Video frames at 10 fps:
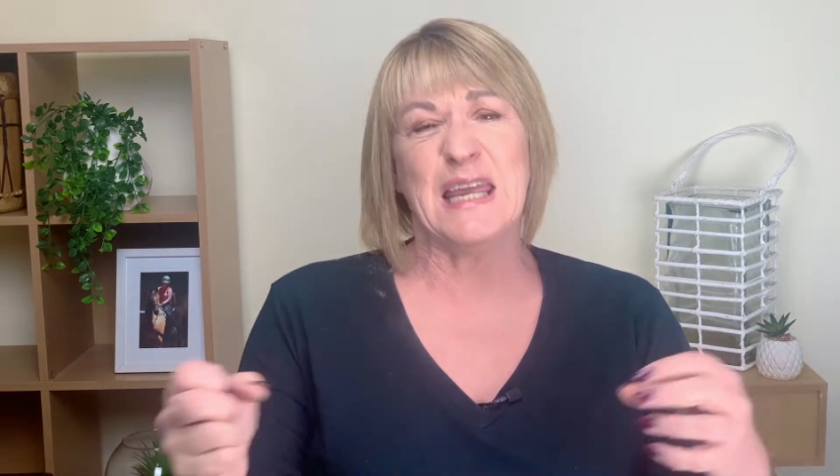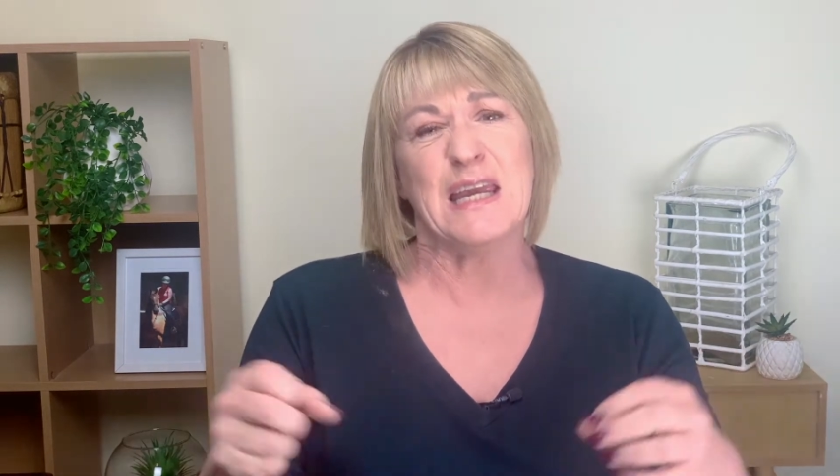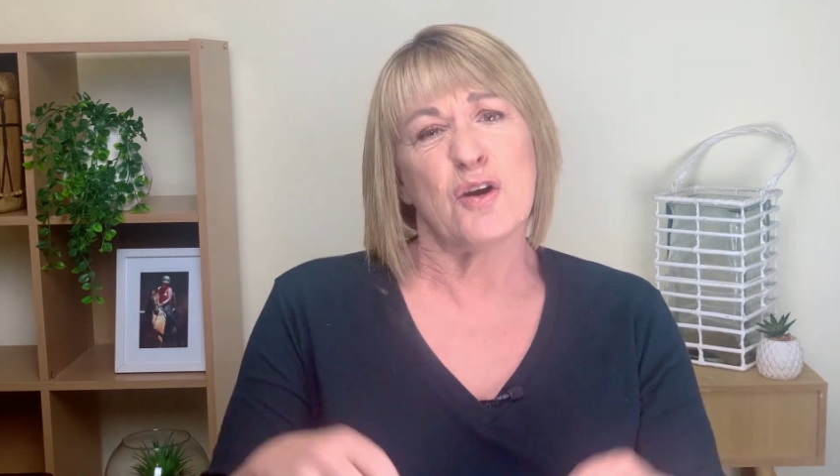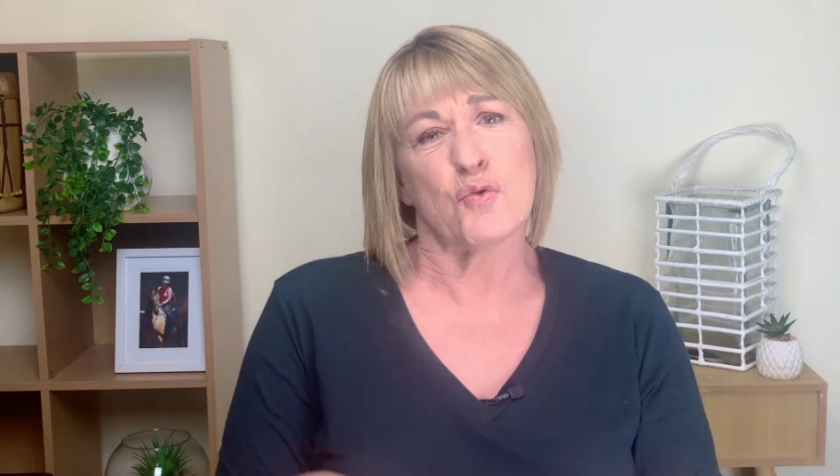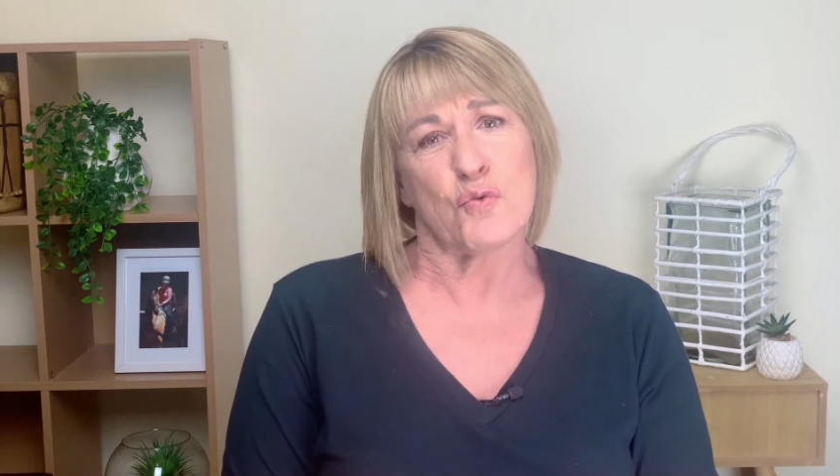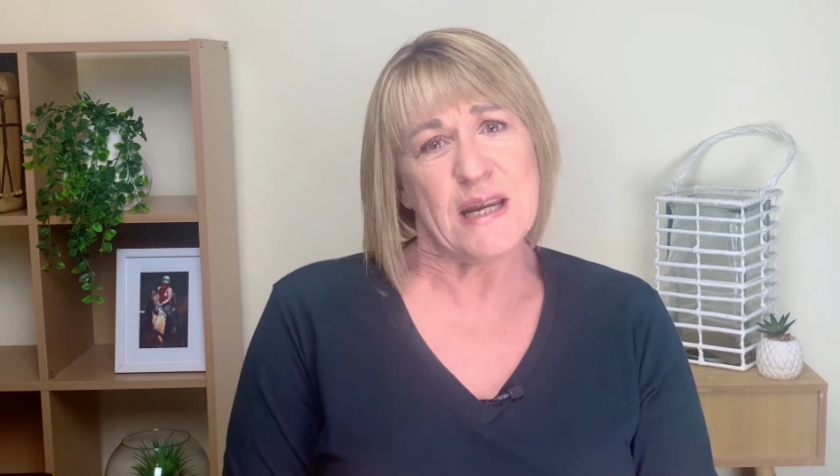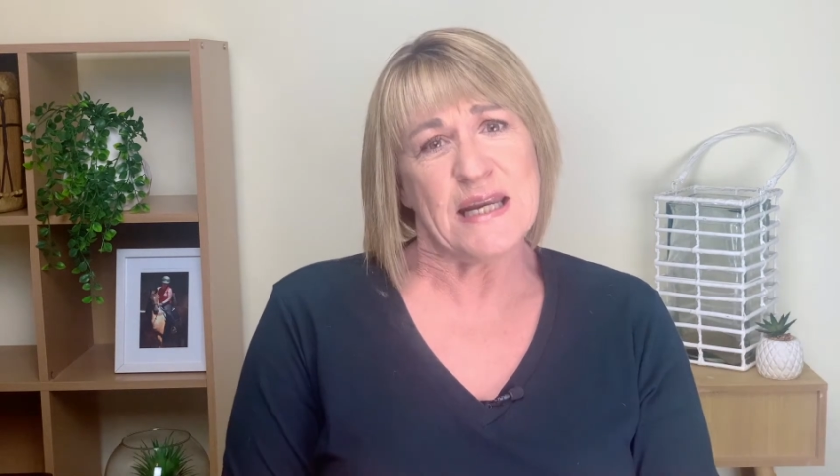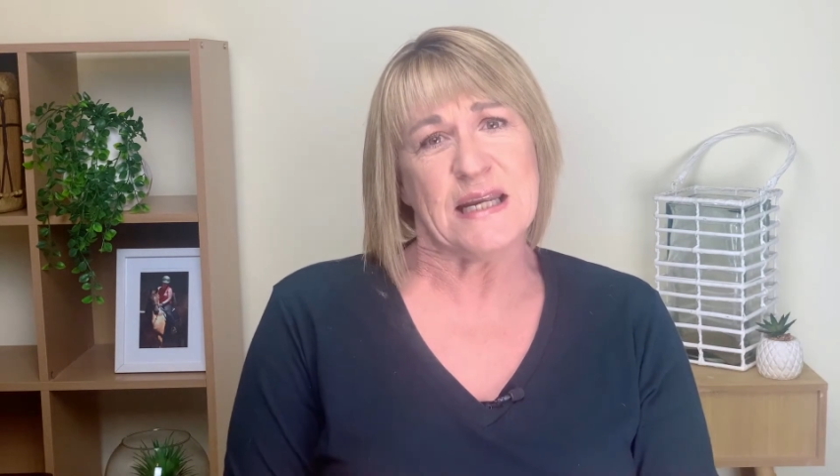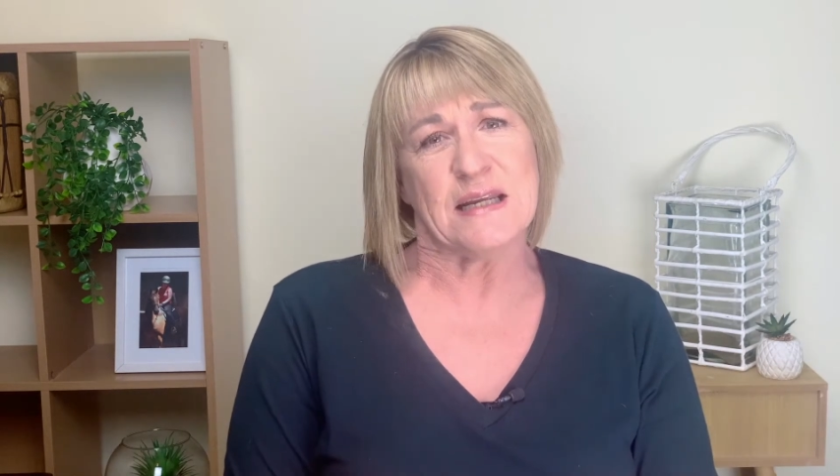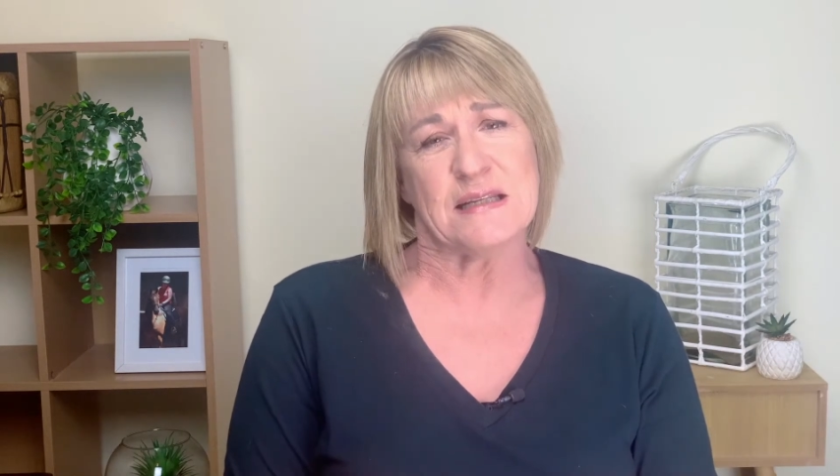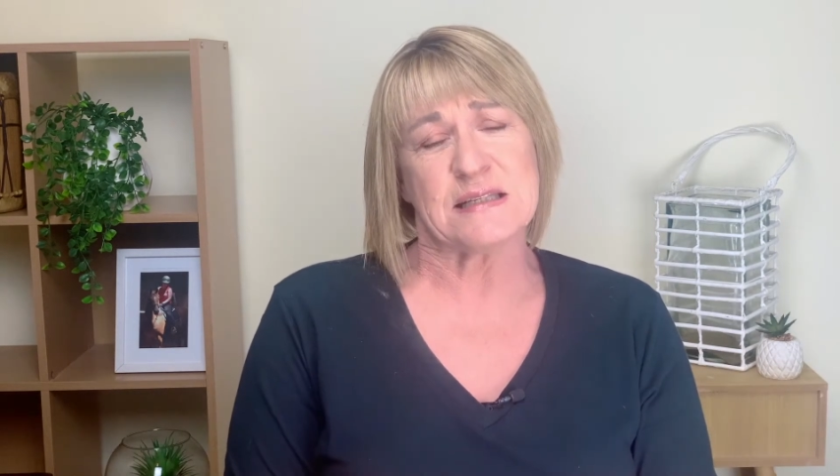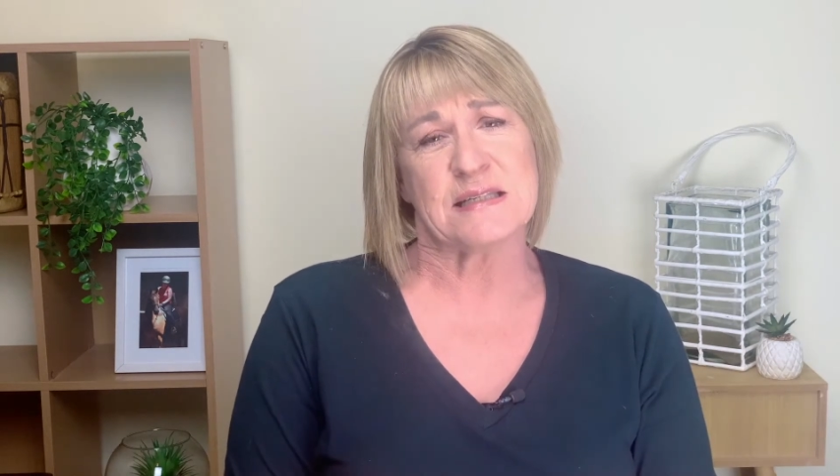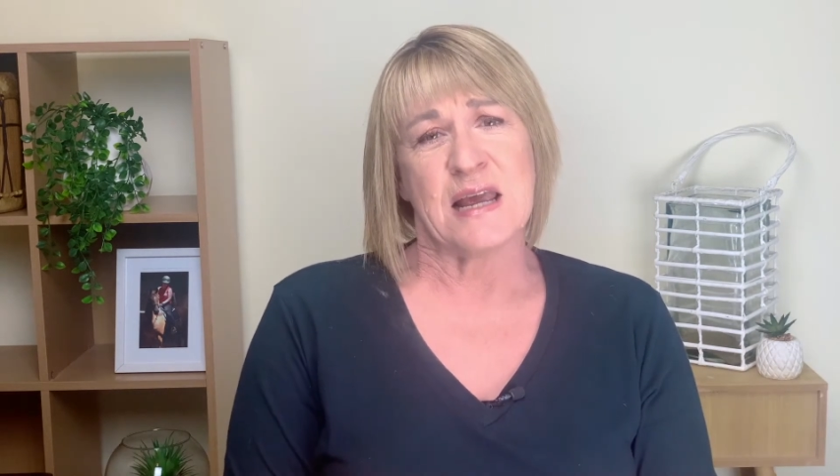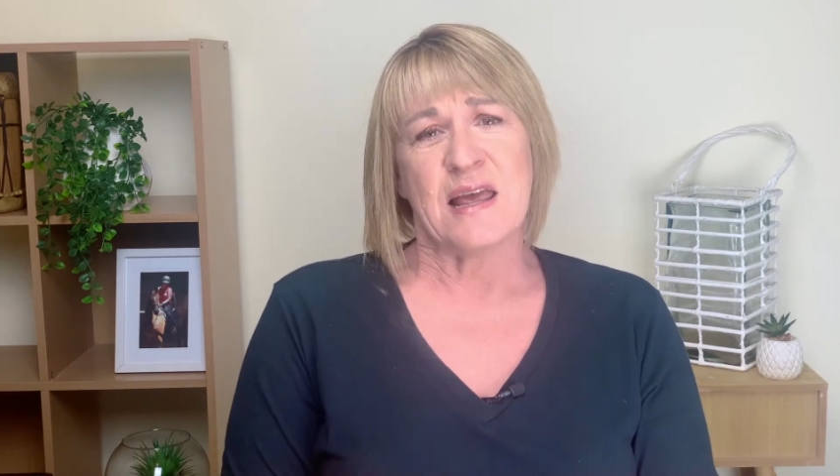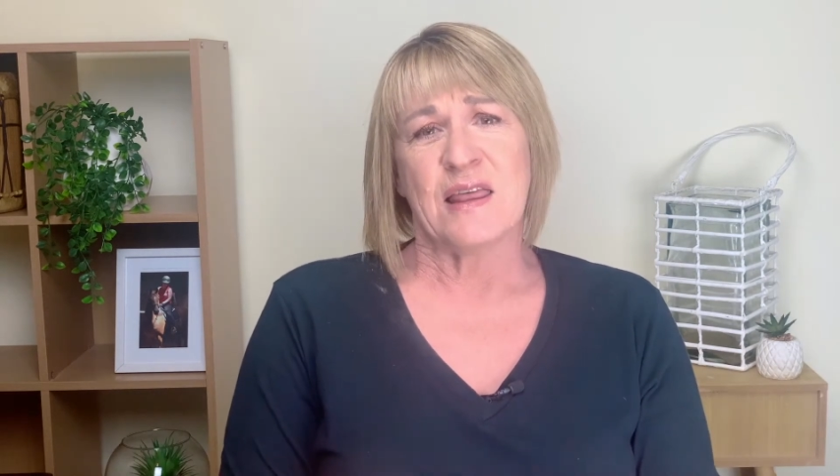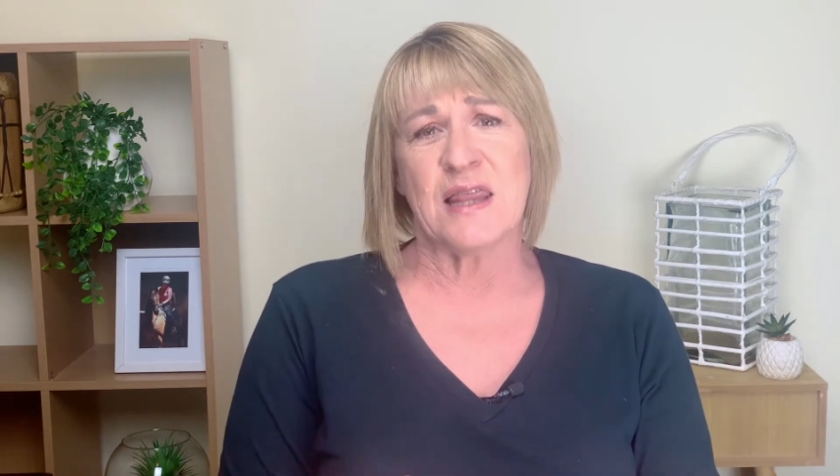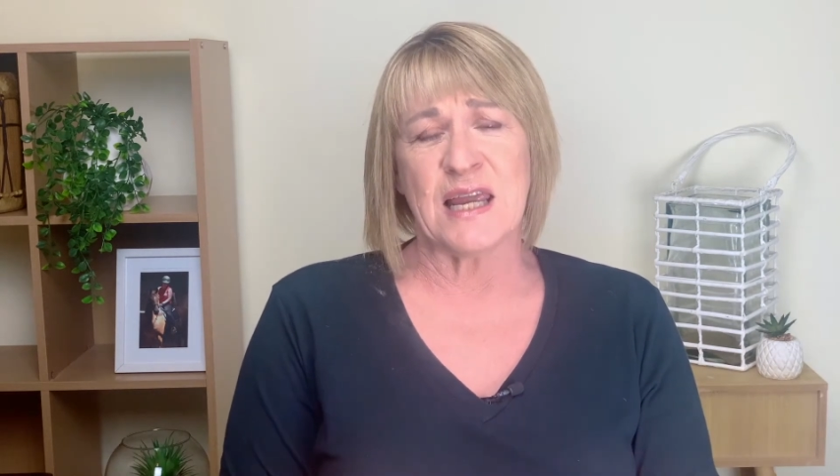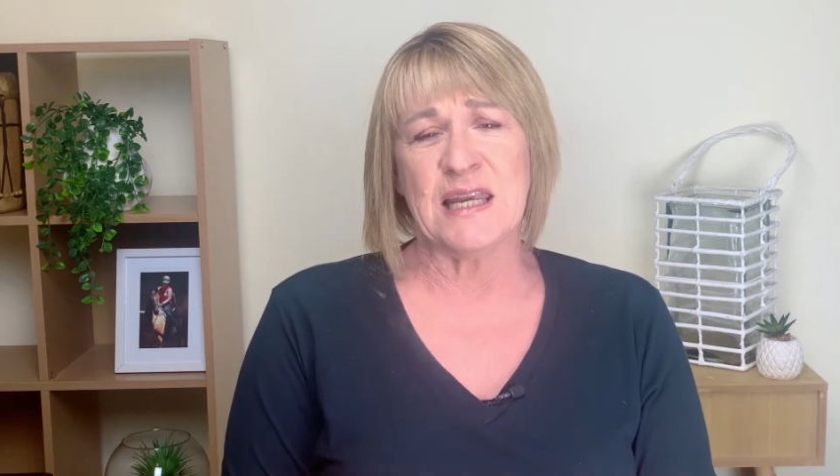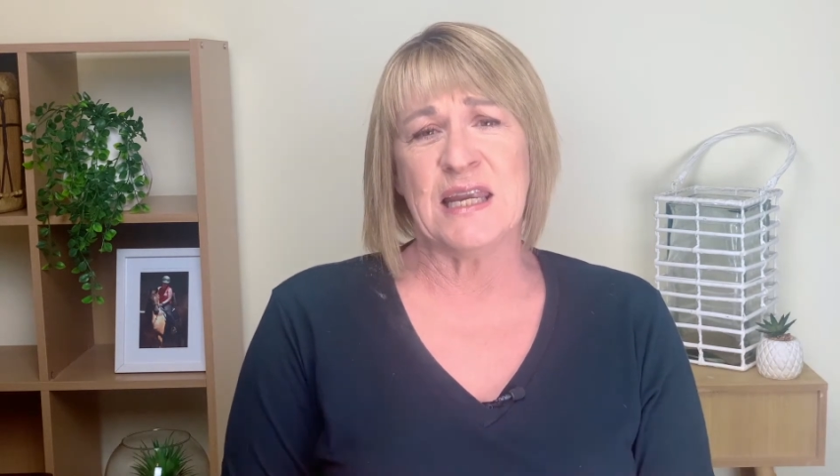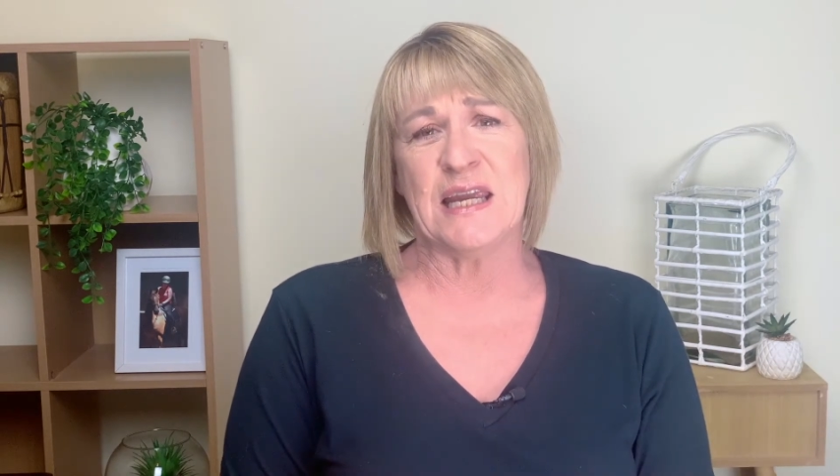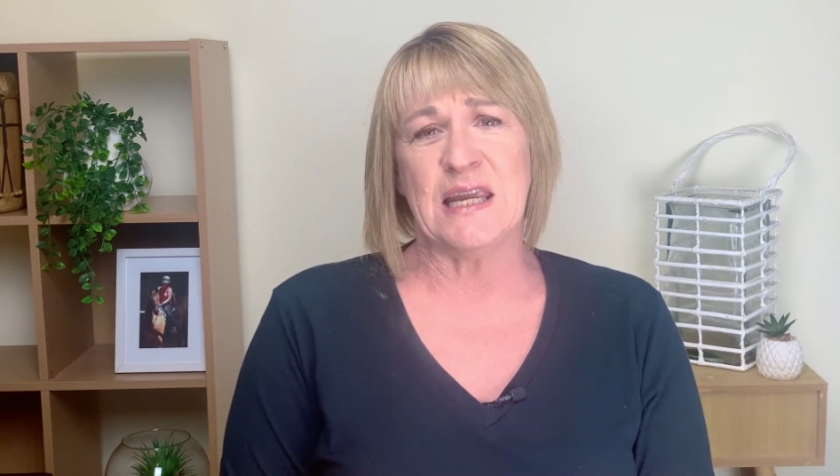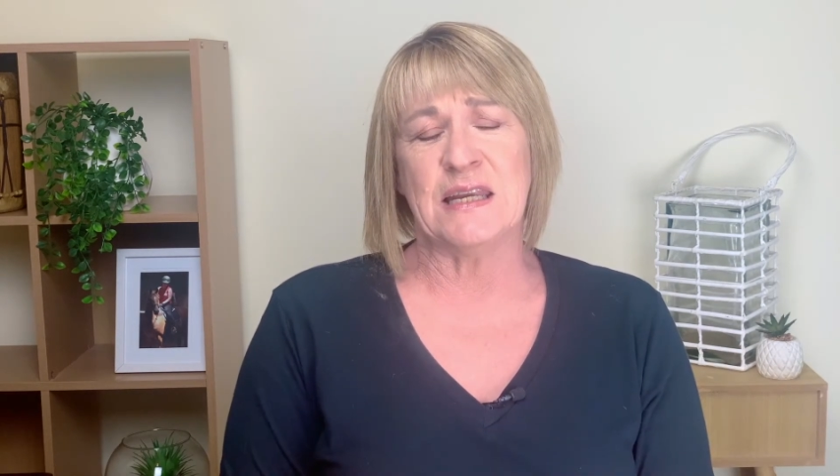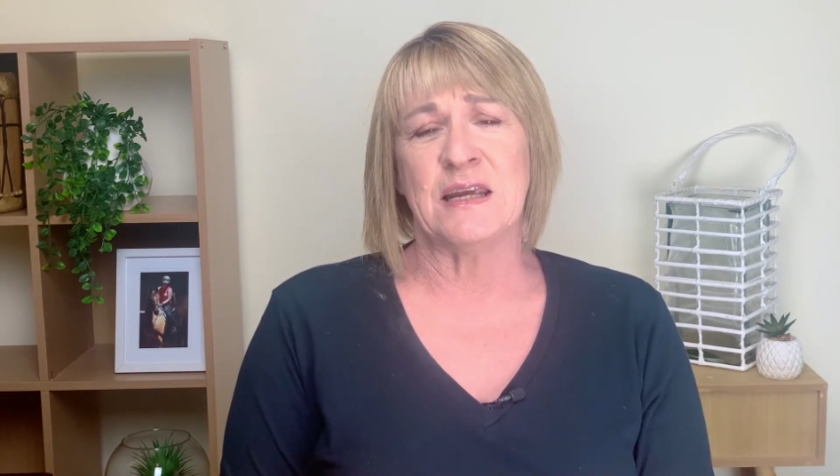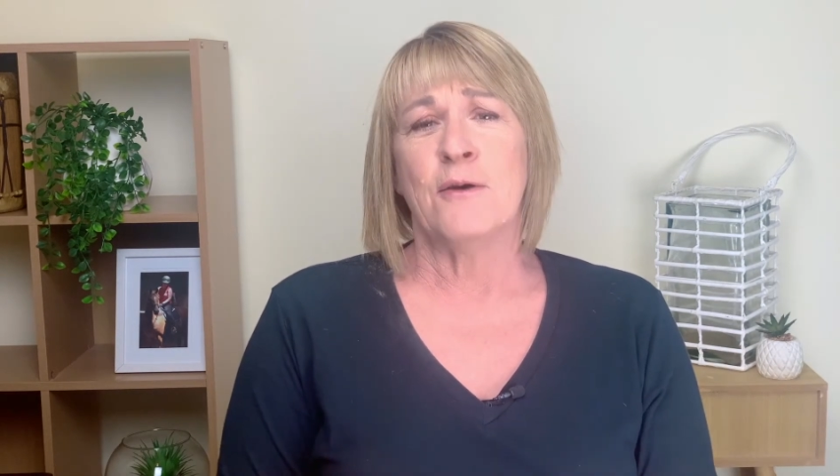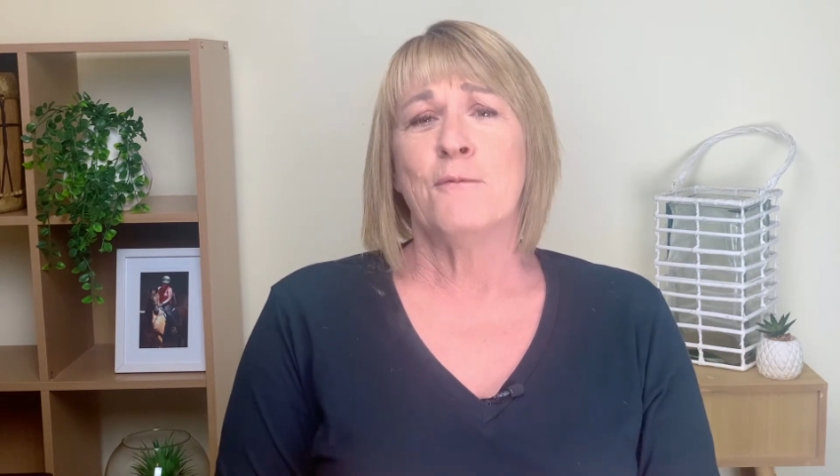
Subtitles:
ingredients they need